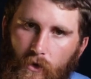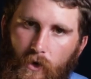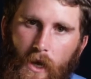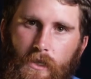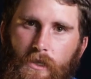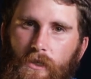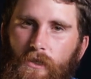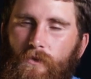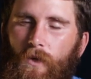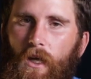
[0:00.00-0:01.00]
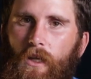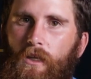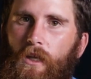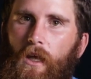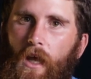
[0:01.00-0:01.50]
grunter as
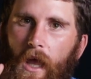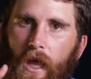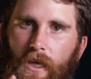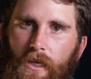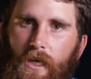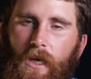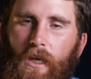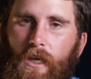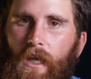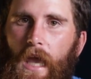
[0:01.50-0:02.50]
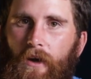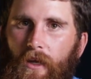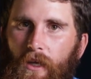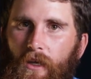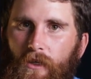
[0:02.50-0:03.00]
well, and
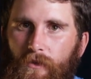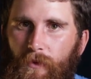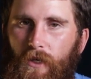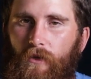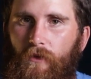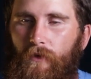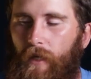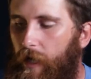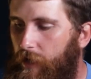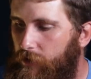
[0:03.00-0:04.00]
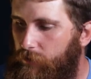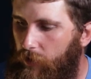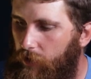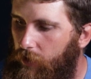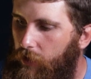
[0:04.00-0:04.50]
garrick. It's pretty good for garrick as
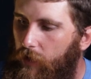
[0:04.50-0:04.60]
well.